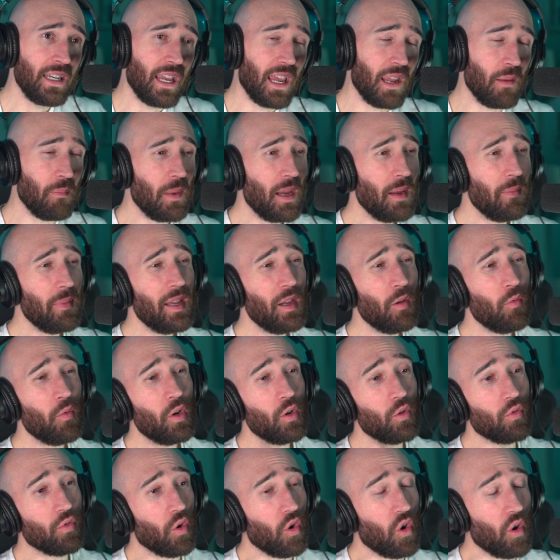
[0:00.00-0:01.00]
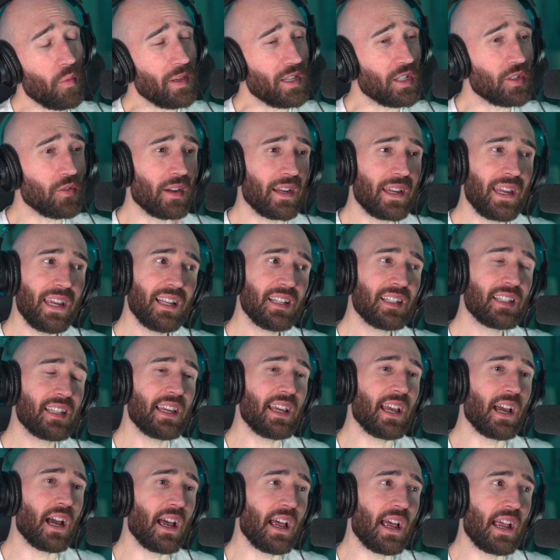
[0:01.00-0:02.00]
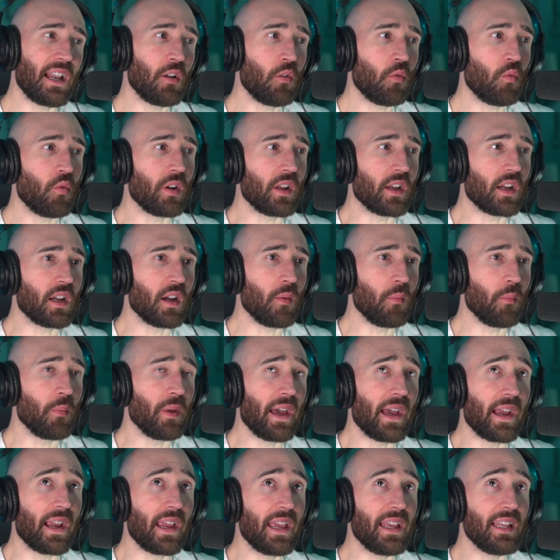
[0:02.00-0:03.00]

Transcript: and maybe it will grow on me, so I can't say I don't want to come back.